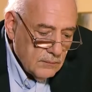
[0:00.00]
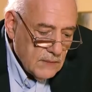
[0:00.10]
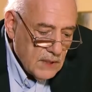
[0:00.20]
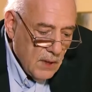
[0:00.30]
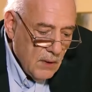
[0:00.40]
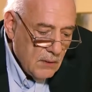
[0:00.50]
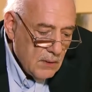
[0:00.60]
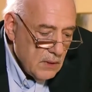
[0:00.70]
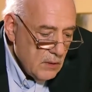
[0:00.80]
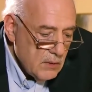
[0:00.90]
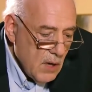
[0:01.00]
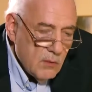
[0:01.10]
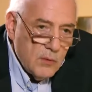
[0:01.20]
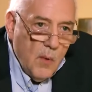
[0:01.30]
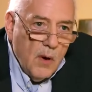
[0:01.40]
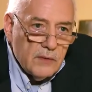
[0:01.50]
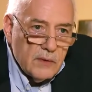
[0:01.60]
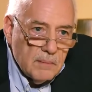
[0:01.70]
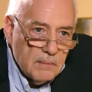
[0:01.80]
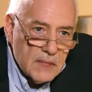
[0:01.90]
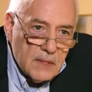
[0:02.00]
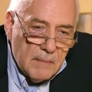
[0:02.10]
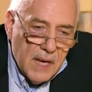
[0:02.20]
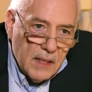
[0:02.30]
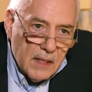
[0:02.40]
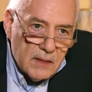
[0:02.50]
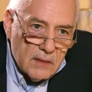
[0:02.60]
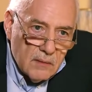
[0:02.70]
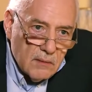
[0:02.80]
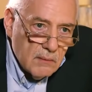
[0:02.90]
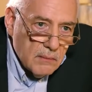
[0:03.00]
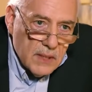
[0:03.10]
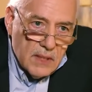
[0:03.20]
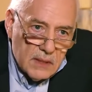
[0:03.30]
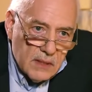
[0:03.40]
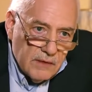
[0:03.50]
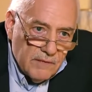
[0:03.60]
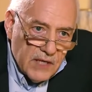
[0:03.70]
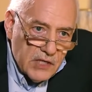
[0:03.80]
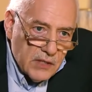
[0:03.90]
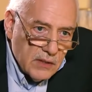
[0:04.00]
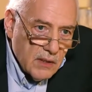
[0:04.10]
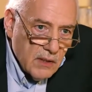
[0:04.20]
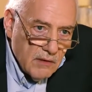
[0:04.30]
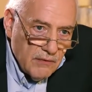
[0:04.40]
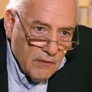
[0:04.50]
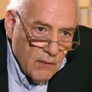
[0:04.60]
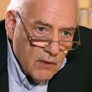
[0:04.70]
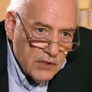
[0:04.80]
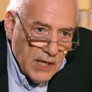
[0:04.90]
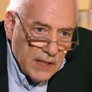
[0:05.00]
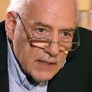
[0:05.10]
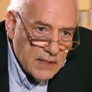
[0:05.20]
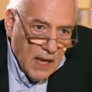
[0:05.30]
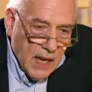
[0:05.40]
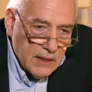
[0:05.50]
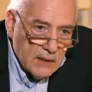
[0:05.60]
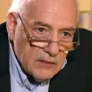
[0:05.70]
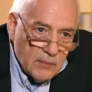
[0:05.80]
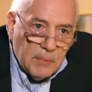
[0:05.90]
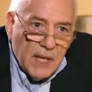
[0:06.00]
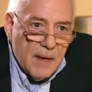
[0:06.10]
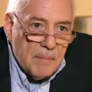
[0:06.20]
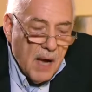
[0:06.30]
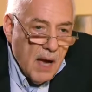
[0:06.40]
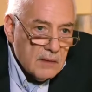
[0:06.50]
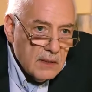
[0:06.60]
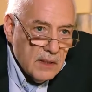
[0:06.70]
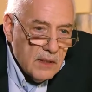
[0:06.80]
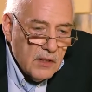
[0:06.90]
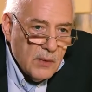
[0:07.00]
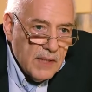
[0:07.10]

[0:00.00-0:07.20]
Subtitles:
So you don't want Mr. Mengistu, with his conviction for genocide, to play a part in the new